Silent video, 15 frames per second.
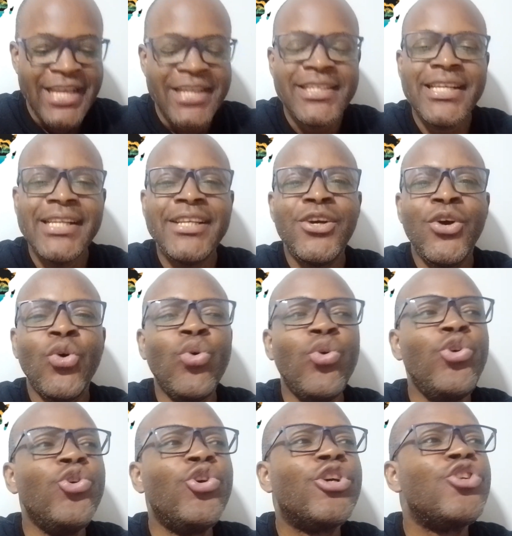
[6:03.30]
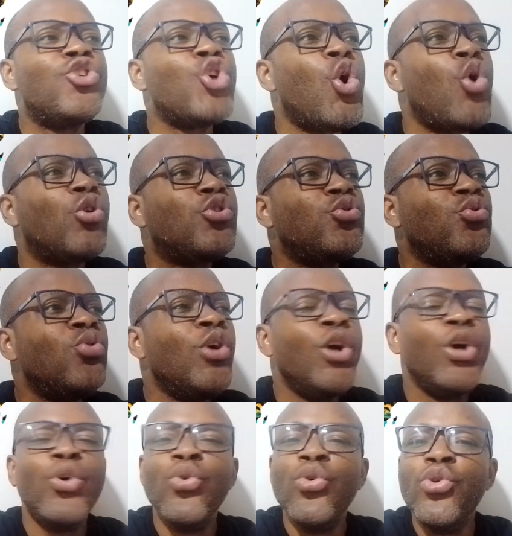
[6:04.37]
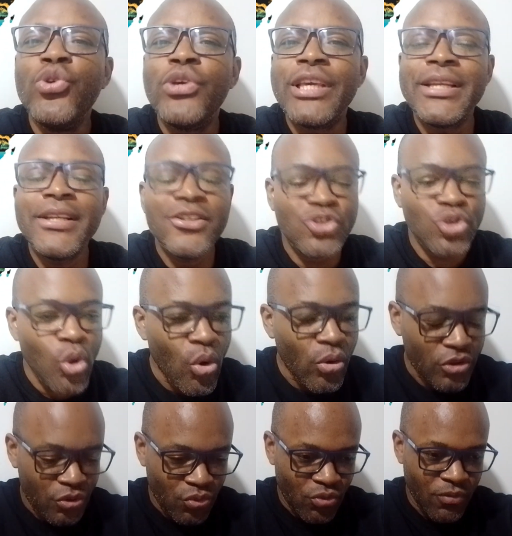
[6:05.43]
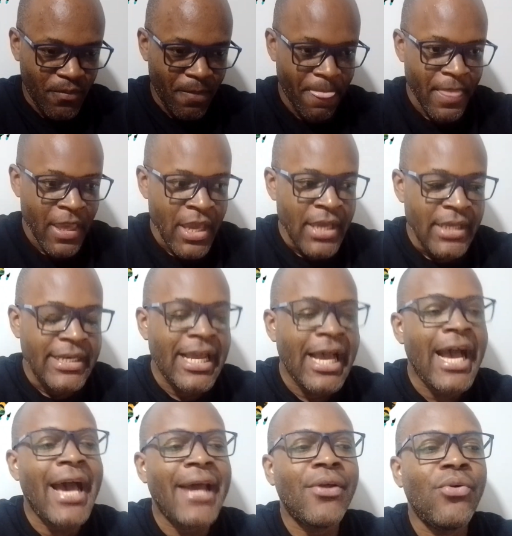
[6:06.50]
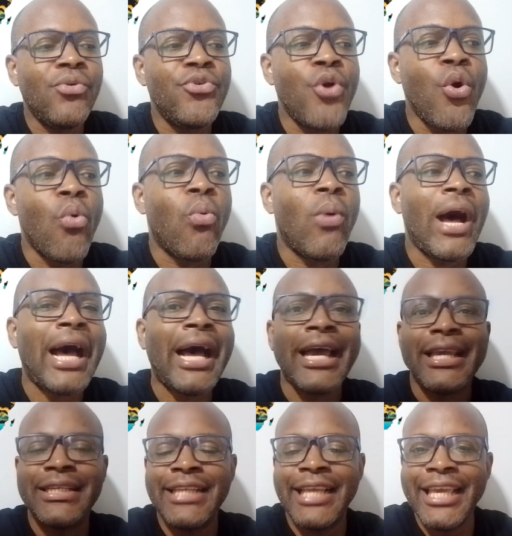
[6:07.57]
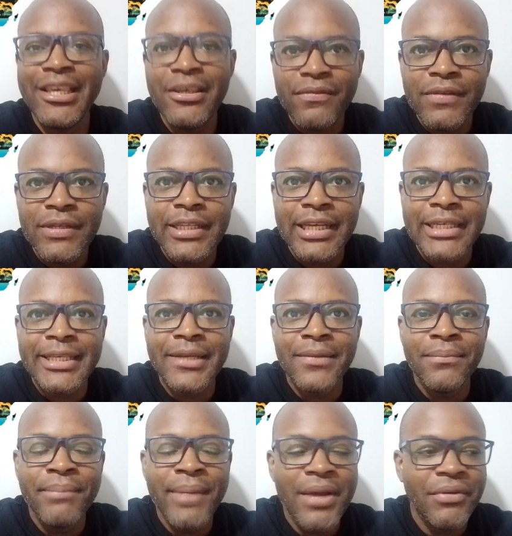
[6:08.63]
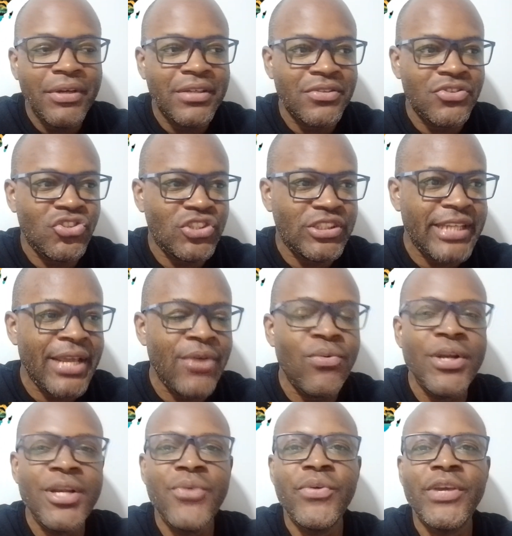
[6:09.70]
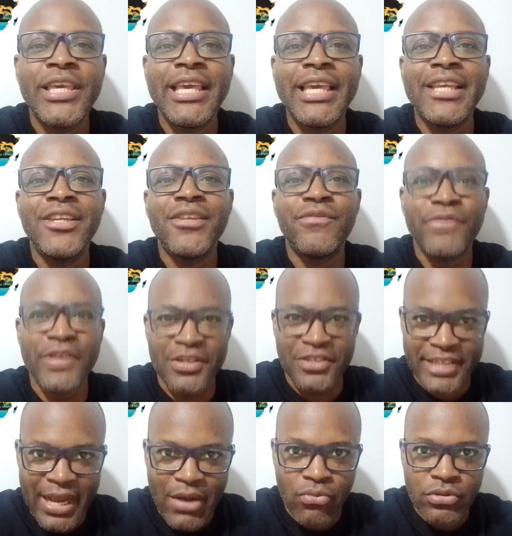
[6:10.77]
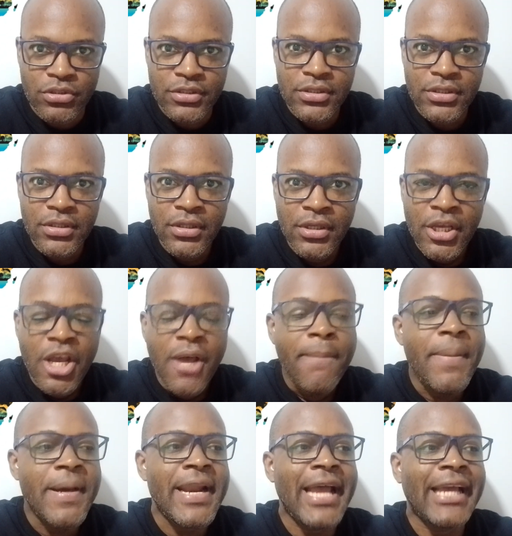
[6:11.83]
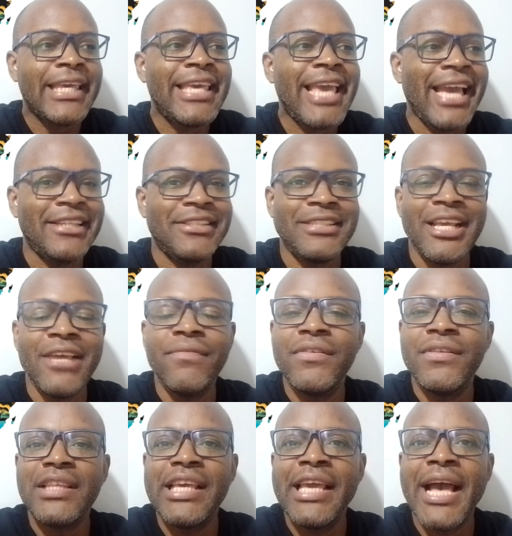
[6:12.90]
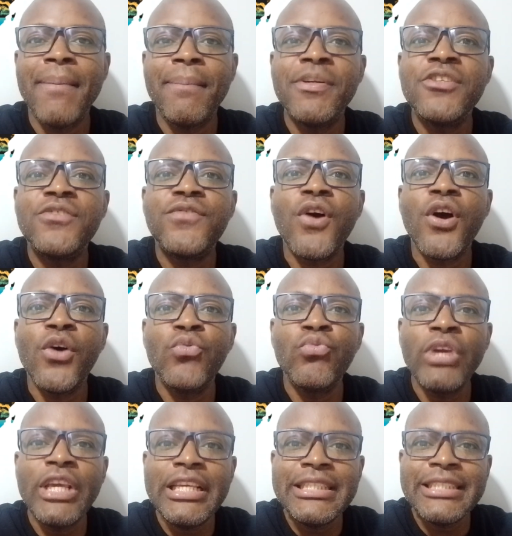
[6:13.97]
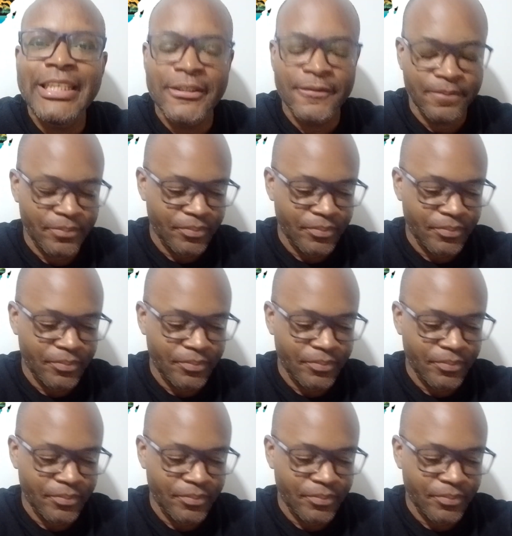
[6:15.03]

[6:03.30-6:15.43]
telling who you can talk to, who you cannot talk to. Now, I don't know why they even let the Americans stay when they were kicking the French out. But I guess everything happens for a reason.